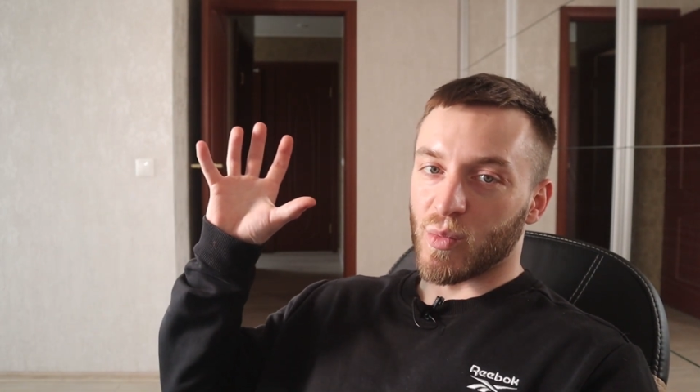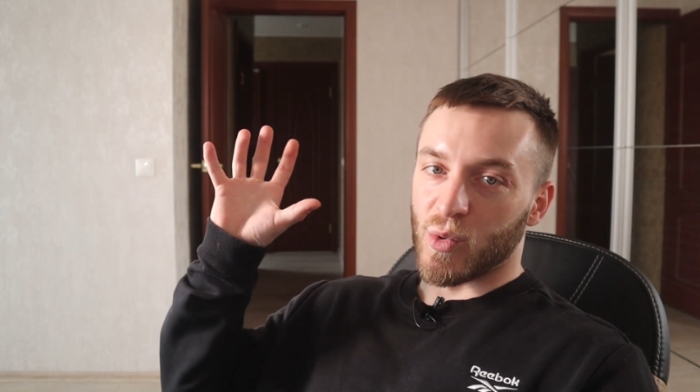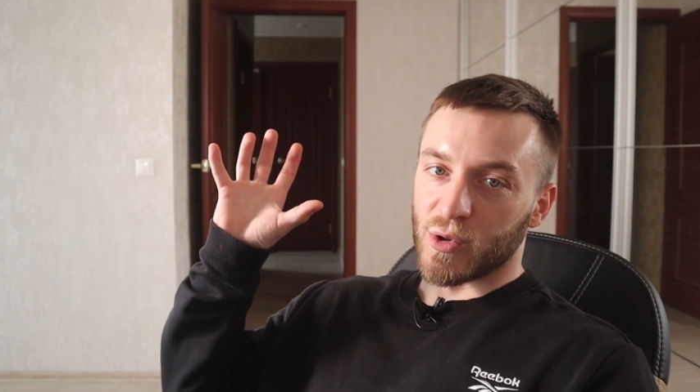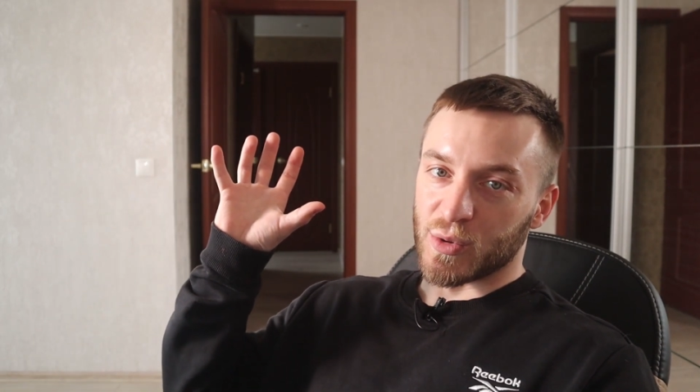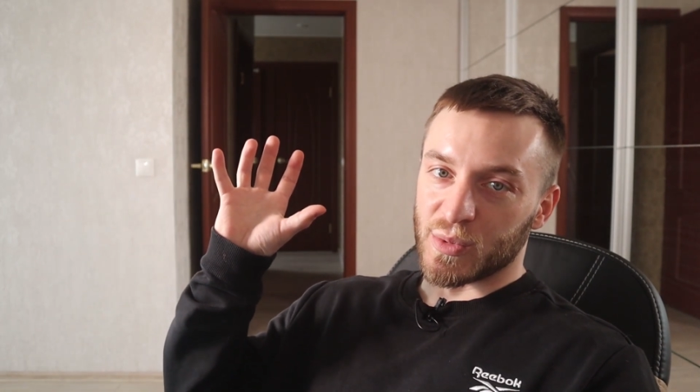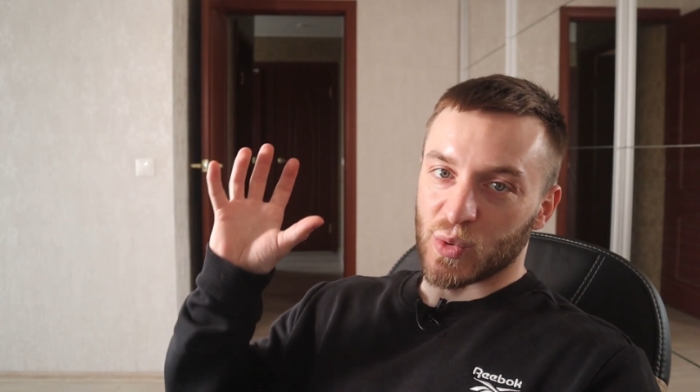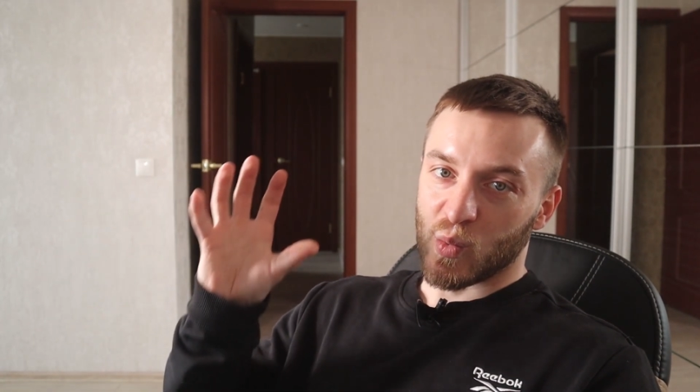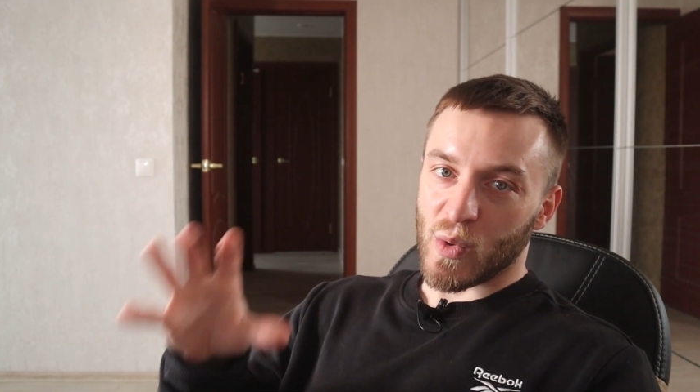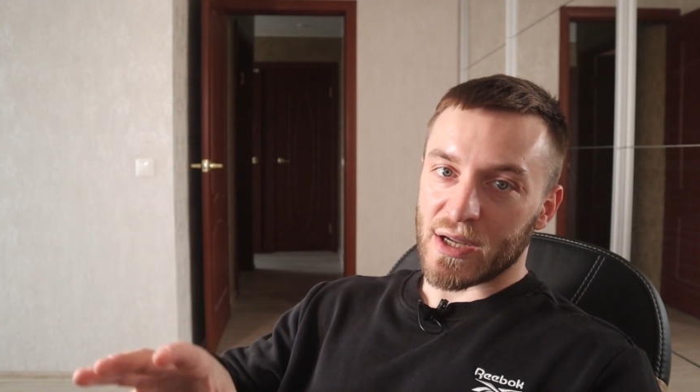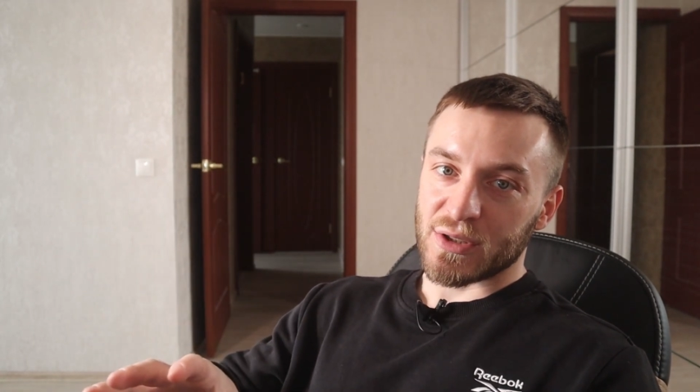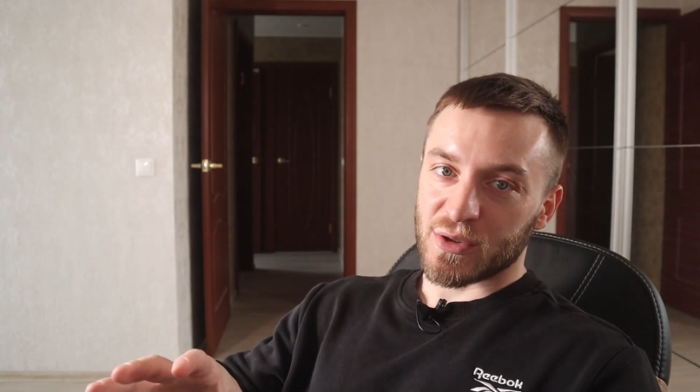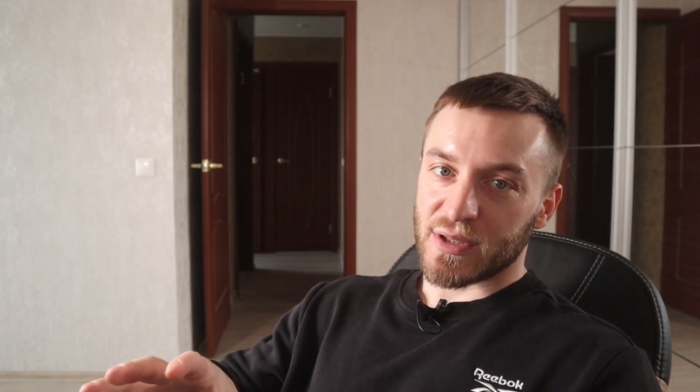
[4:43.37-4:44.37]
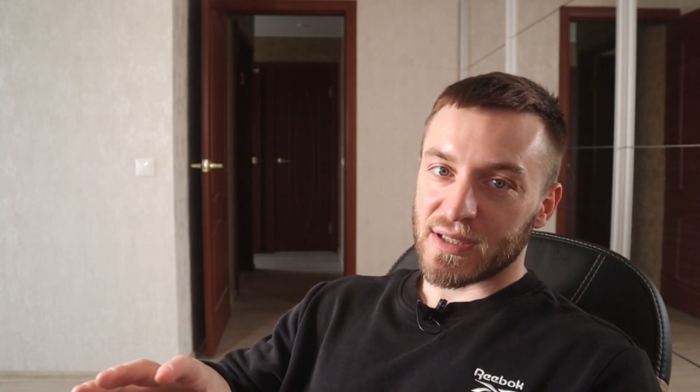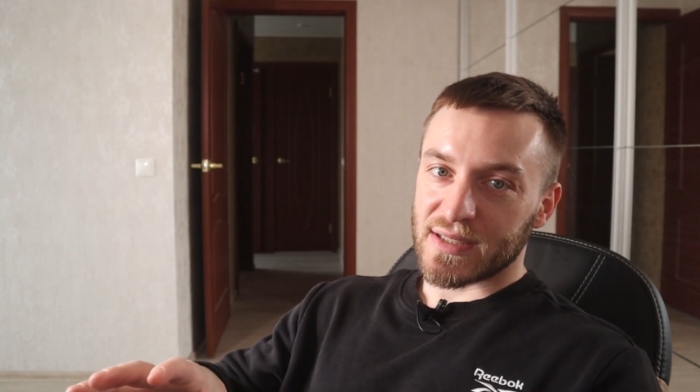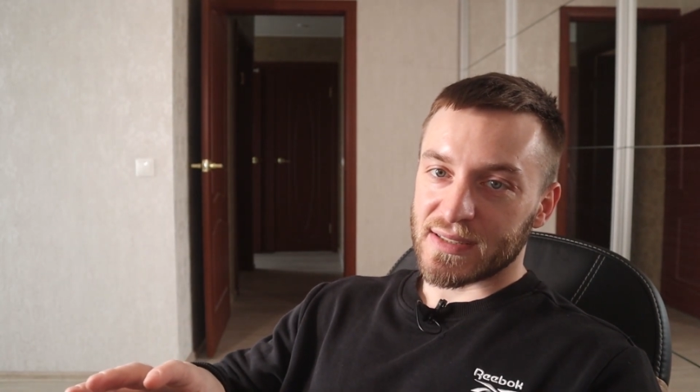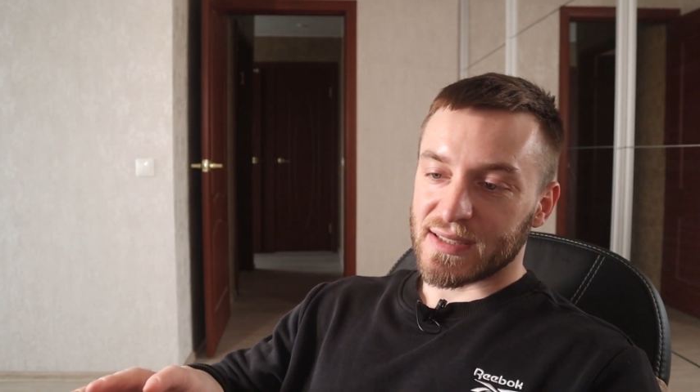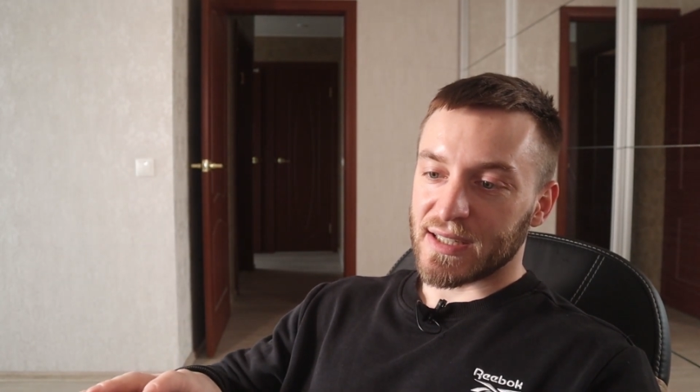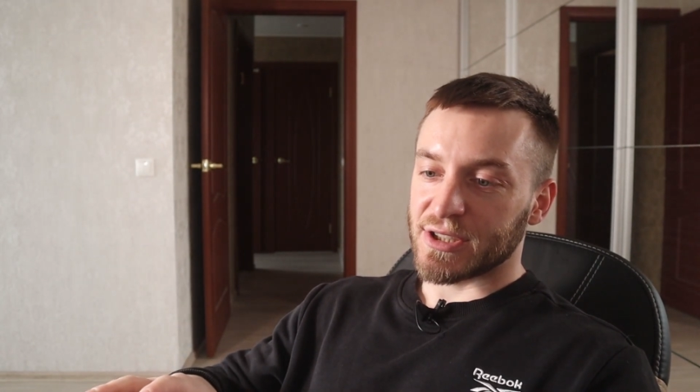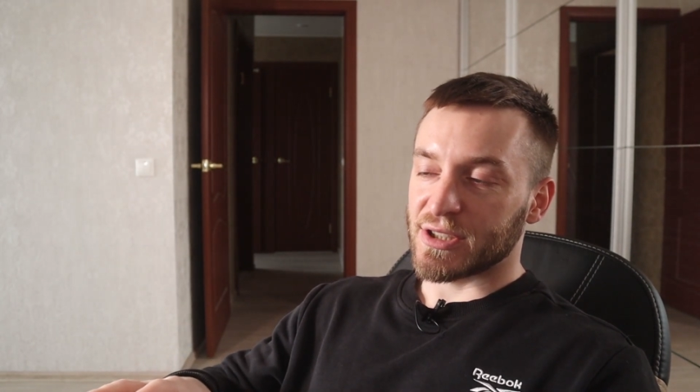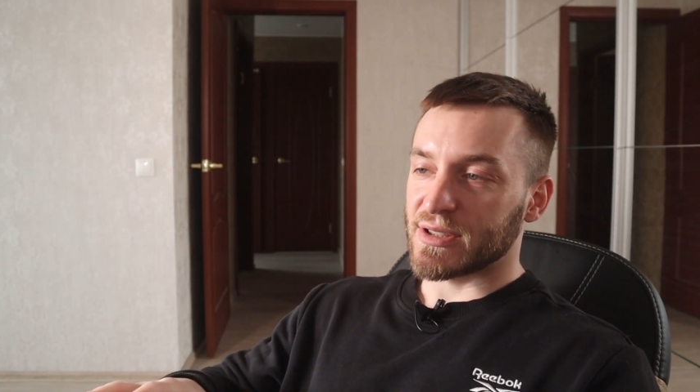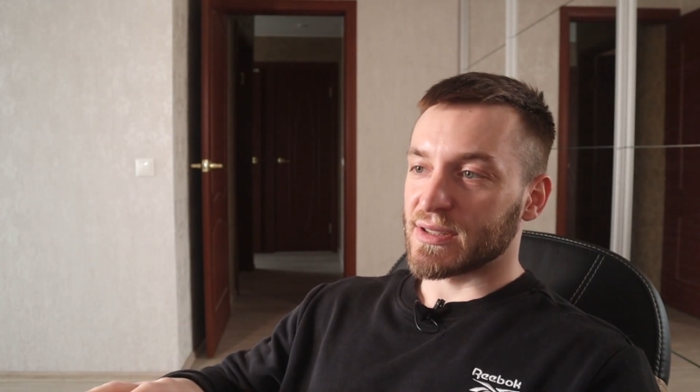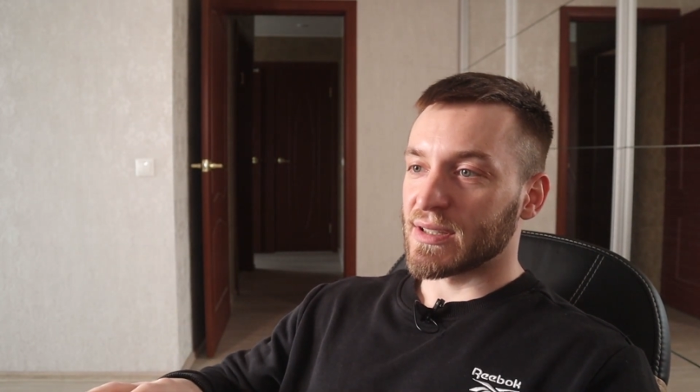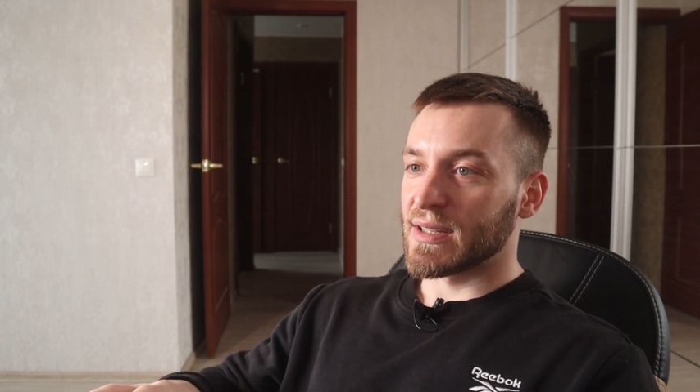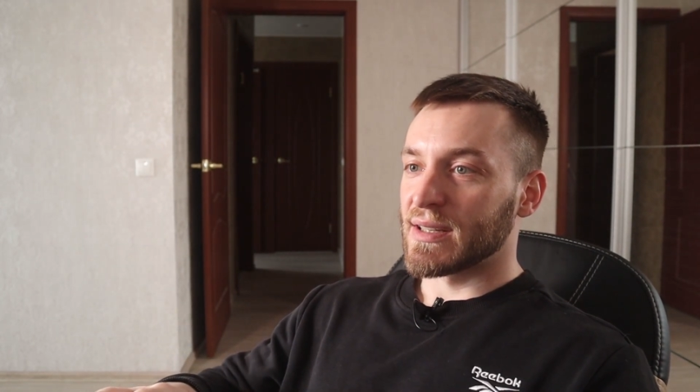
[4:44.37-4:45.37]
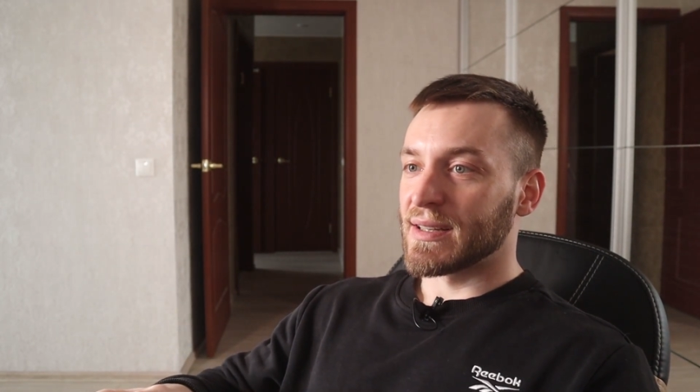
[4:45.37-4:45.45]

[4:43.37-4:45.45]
volume into one training session